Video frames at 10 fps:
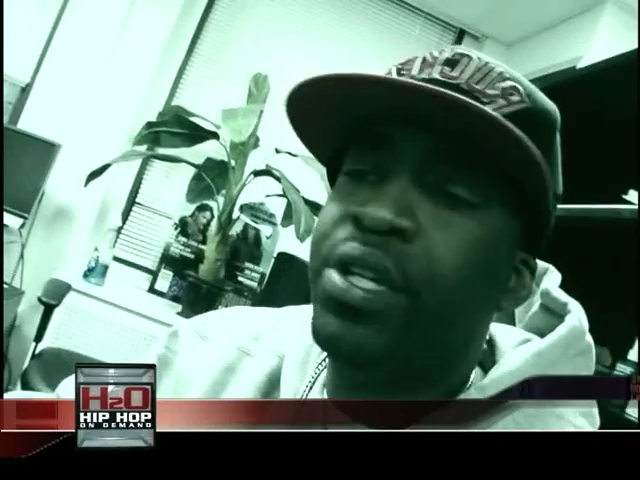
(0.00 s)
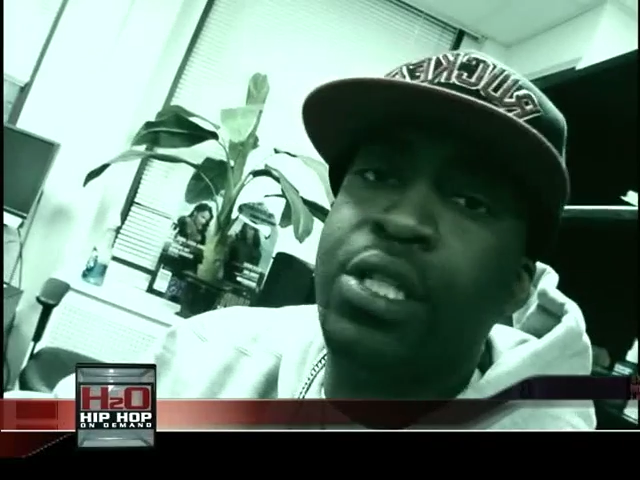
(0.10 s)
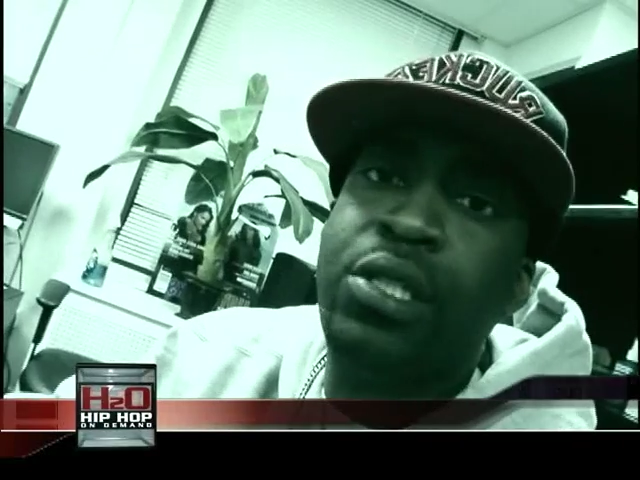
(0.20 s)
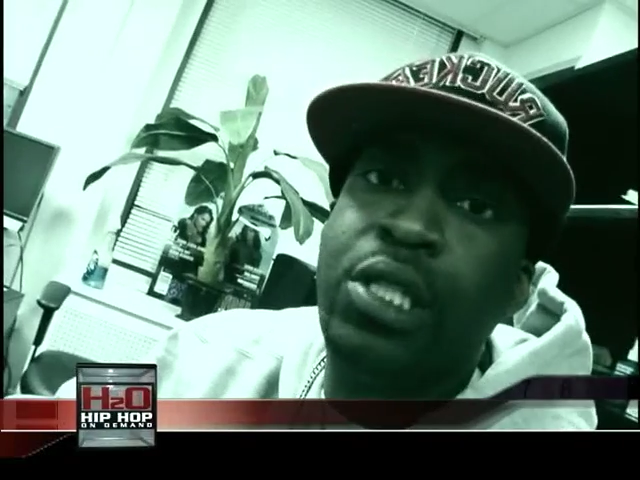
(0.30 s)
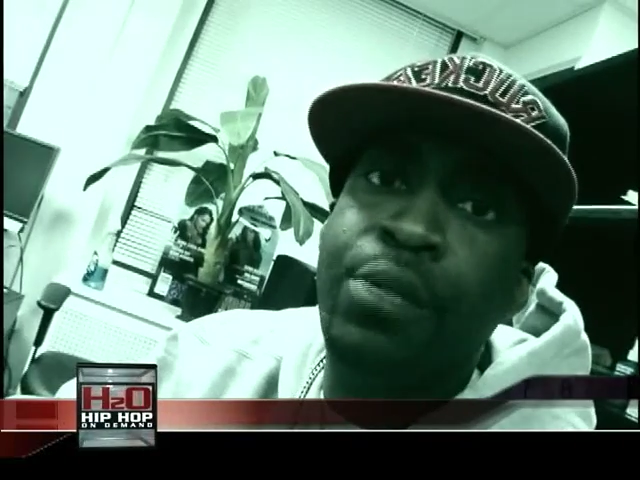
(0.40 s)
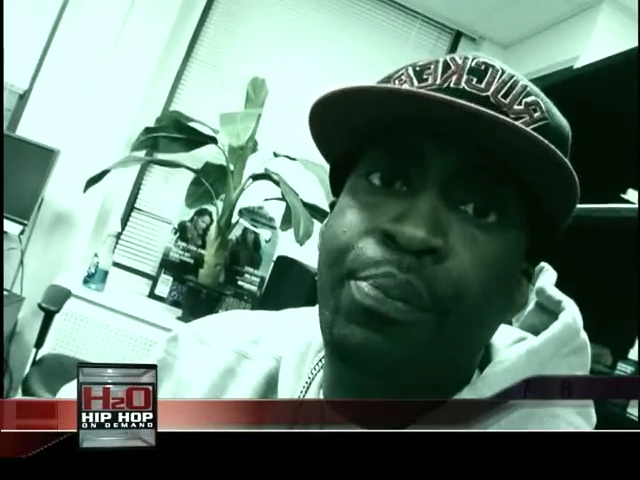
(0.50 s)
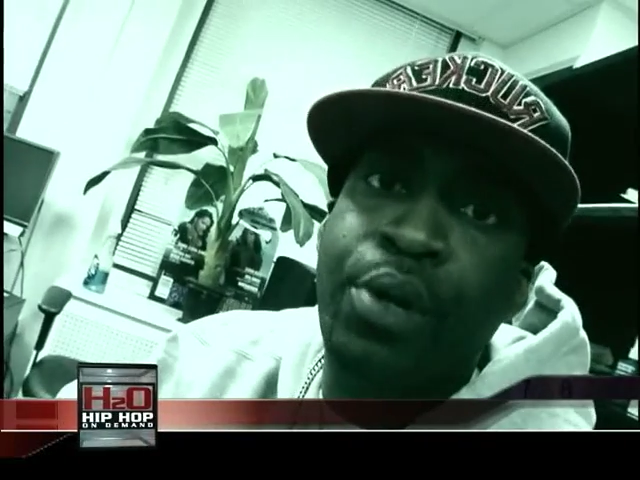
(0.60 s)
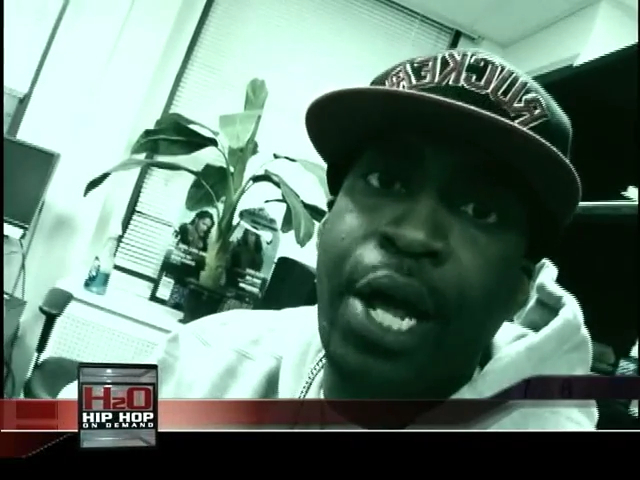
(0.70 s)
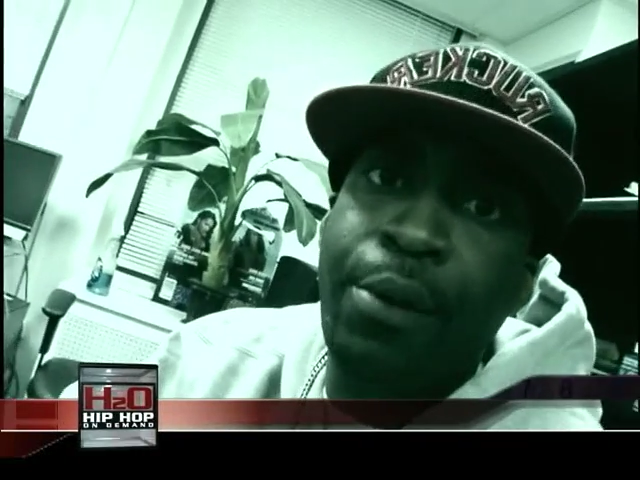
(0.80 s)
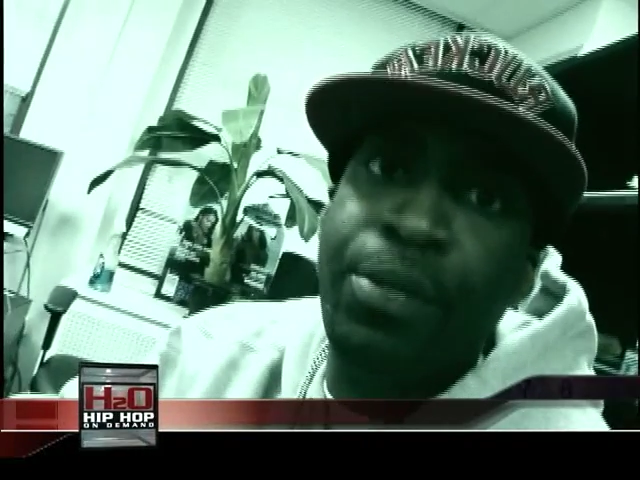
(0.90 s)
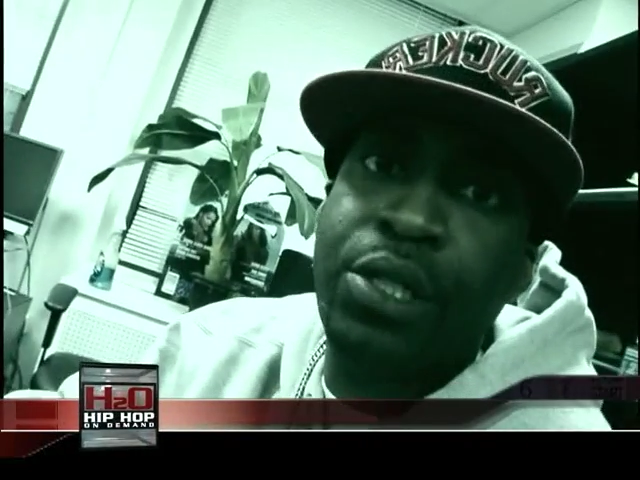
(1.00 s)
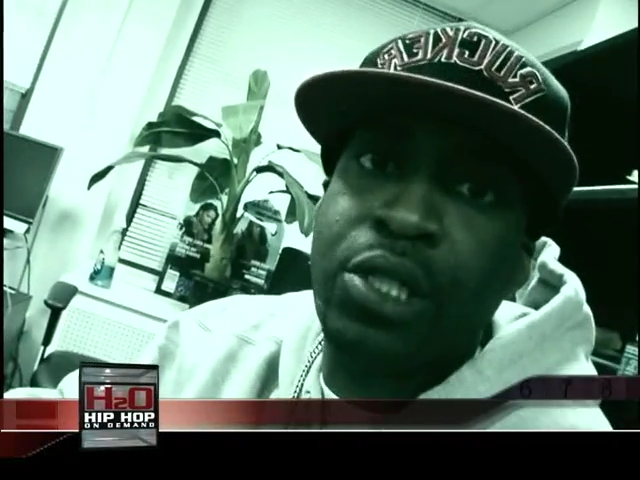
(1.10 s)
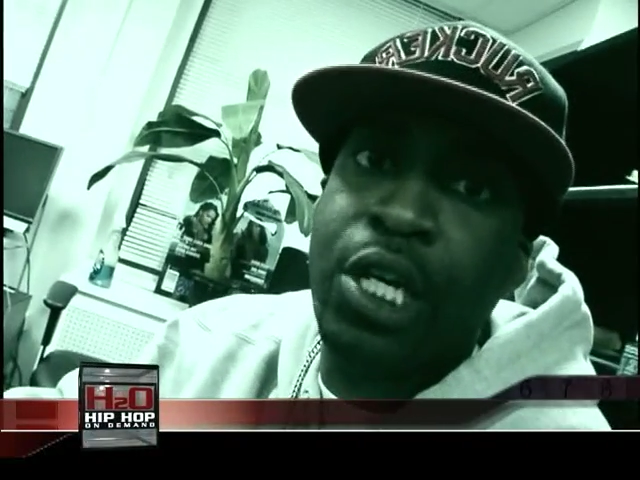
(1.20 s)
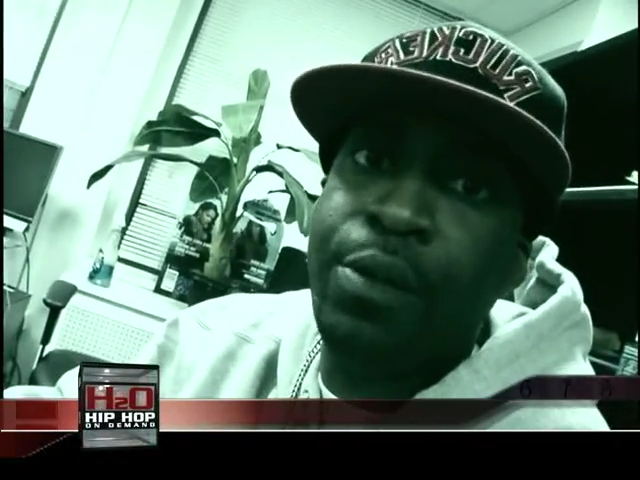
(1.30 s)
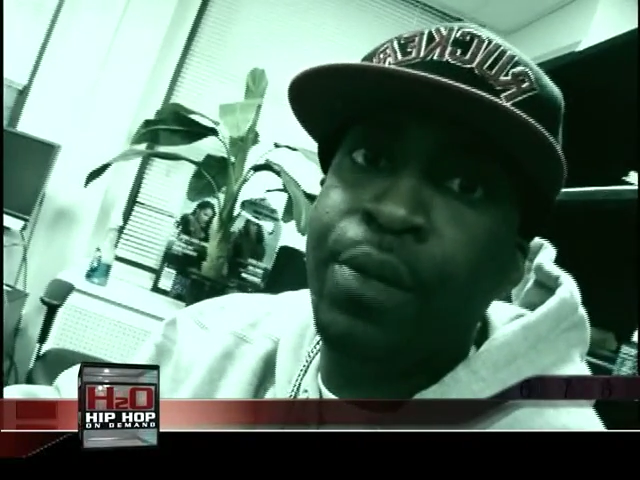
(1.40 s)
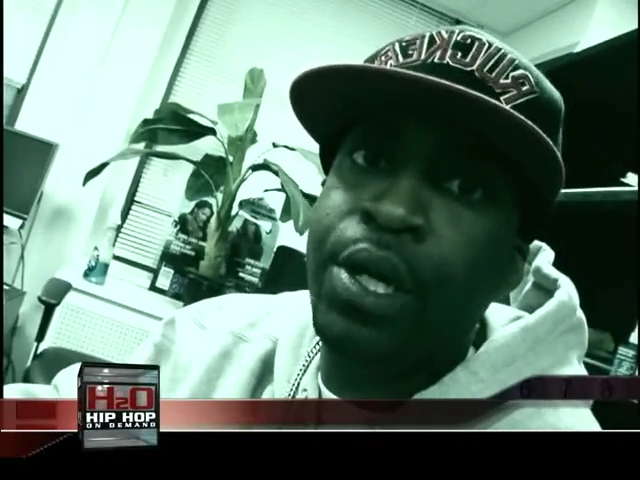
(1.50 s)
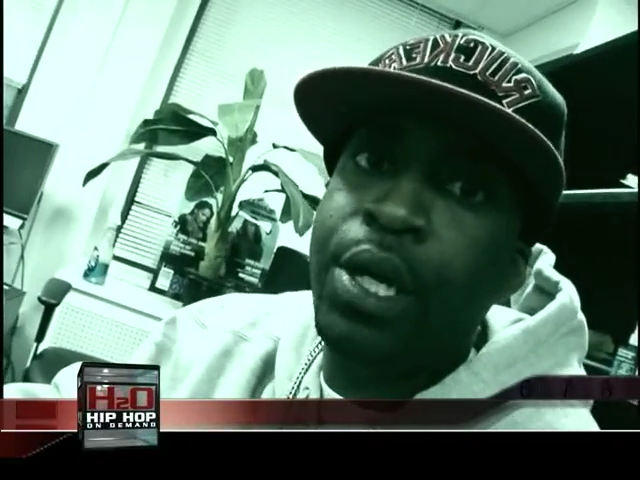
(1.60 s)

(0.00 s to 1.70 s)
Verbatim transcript: 50 Cent put out a mixtape